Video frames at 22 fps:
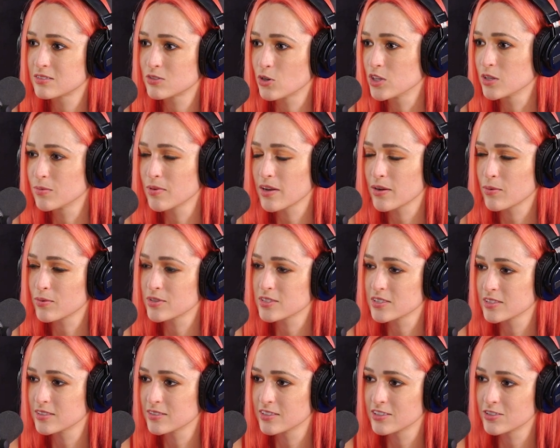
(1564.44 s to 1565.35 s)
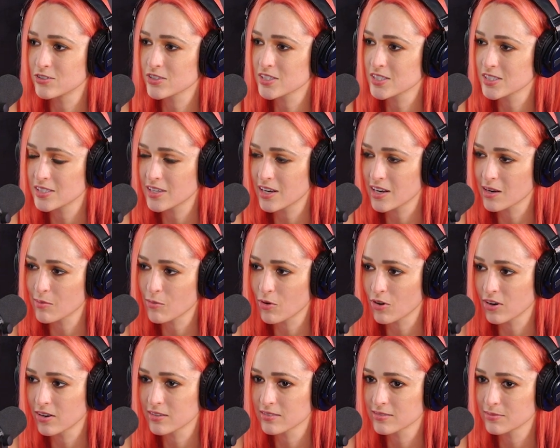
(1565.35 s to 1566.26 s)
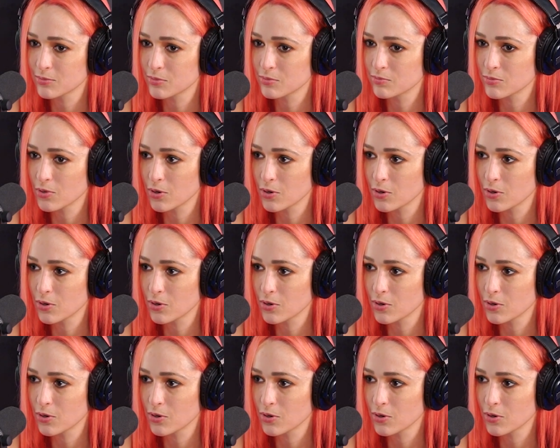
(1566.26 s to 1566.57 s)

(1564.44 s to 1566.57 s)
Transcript: told him I wasn't interested anymore and